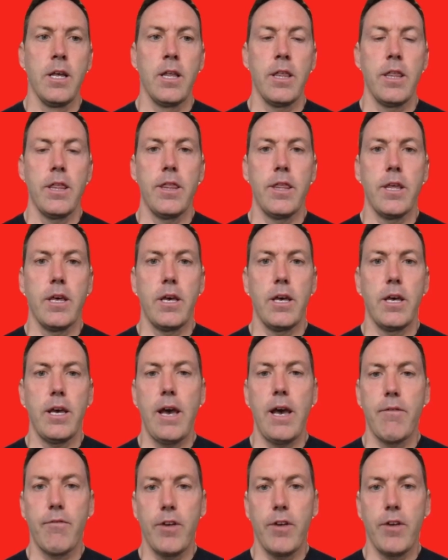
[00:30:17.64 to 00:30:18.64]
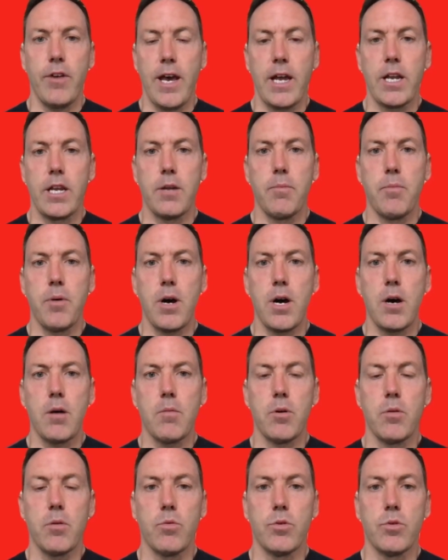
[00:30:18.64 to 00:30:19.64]
the every head of
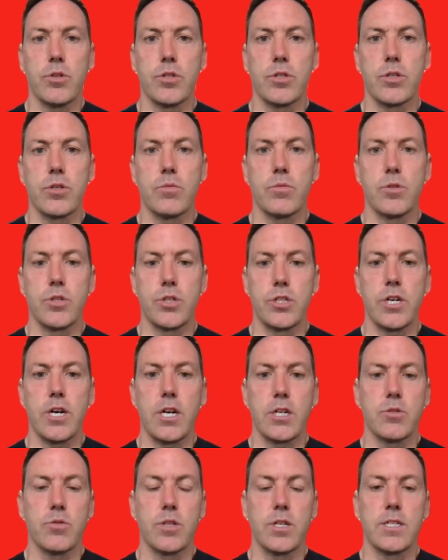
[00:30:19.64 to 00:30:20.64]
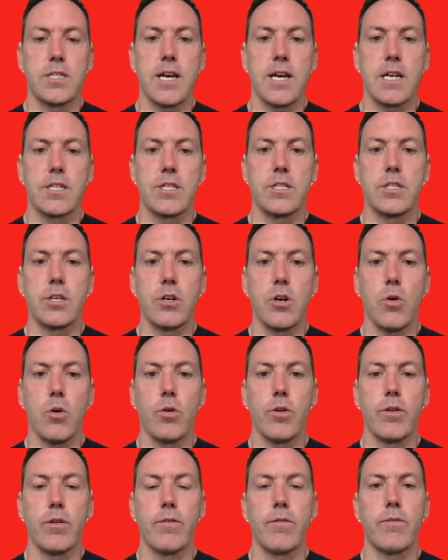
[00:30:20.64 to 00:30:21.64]
department was was charged with the task to go
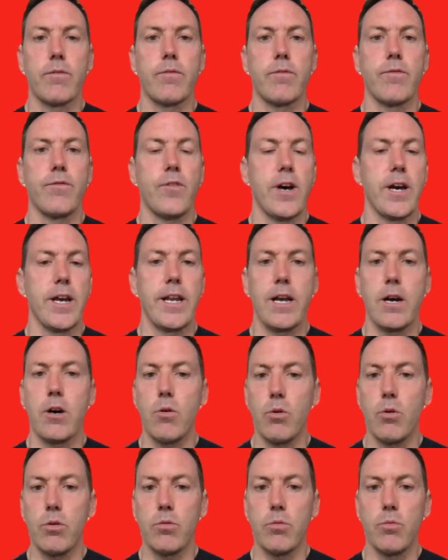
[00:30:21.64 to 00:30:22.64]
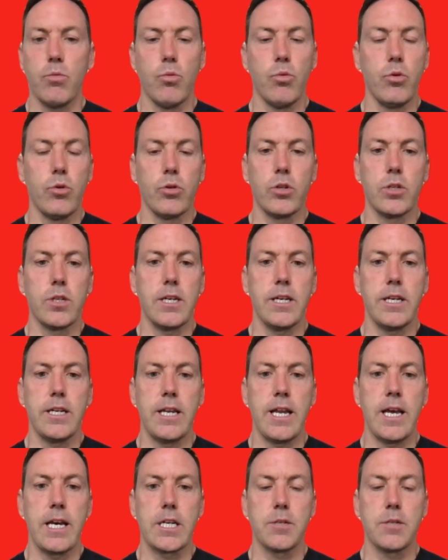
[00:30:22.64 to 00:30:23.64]
and find out world leading
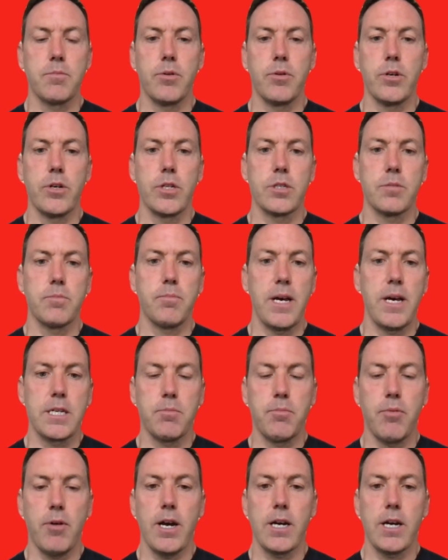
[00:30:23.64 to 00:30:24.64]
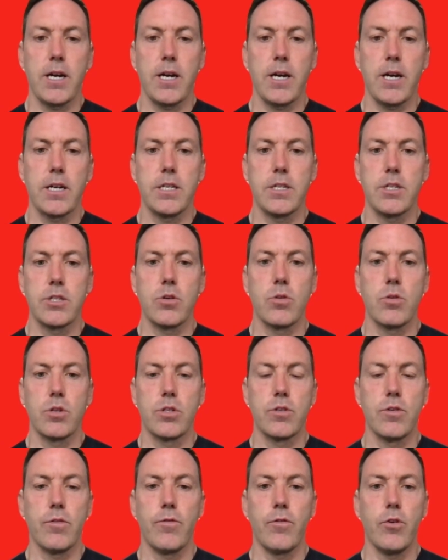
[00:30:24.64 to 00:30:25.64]
experts, best practice, so on and so
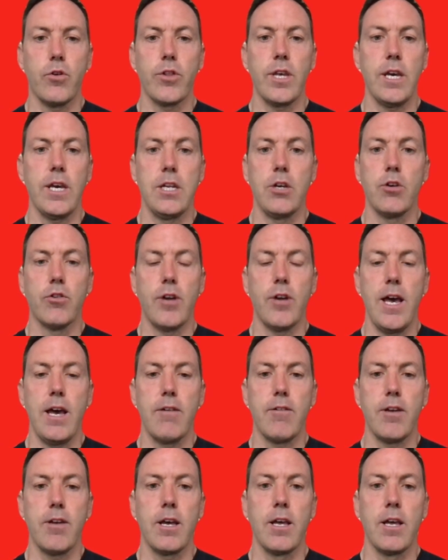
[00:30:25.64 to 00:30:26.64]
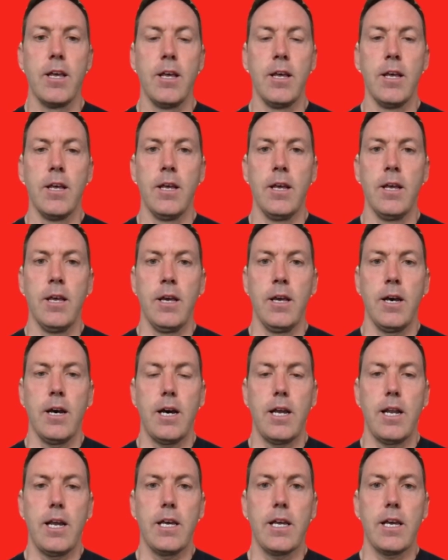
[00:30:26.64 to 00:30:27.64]
forth in your area. Mm. And
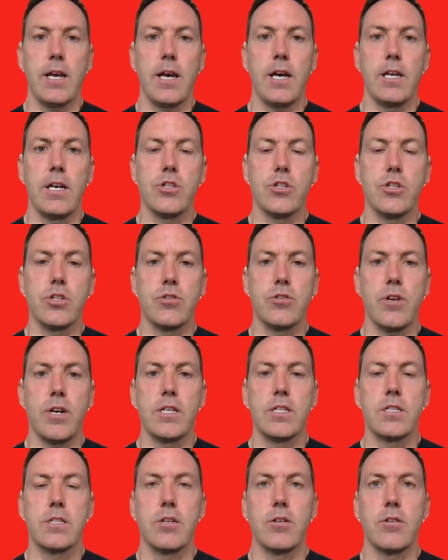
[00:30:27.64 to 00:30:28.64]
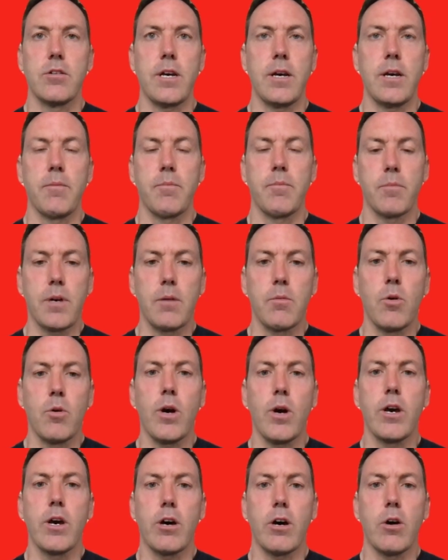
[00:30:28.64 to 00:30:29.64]
I, I just tried to. I'm, I'm
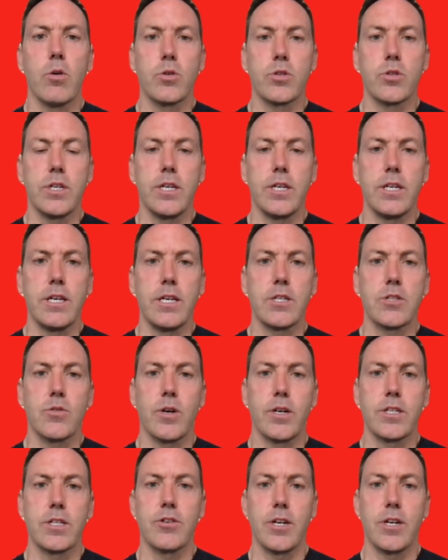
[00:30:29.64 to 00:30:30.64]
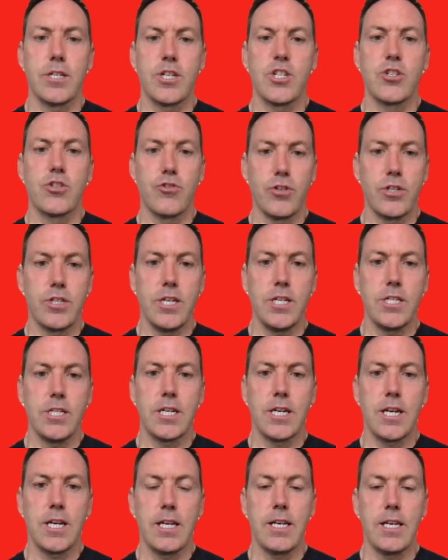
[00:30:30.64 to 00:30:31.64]
quite OCD, so I tried to
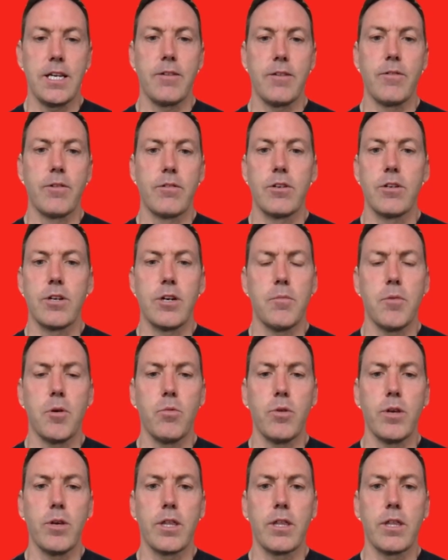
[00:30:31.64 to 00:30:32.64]
strategically come up with